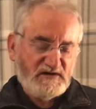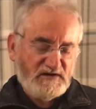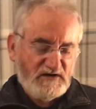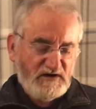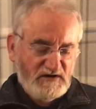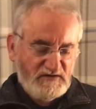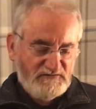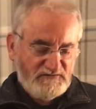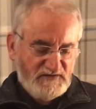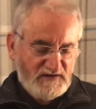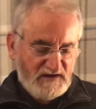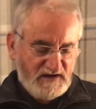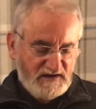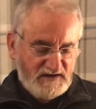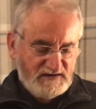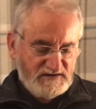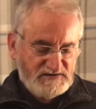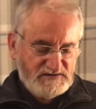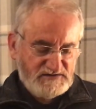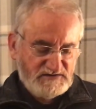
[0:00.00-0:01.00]
of the
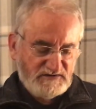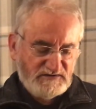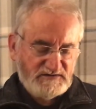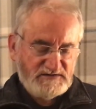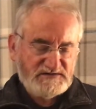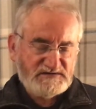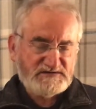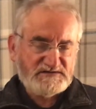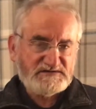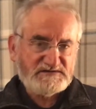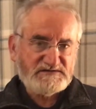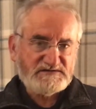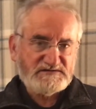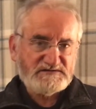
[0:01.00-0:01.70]
angels.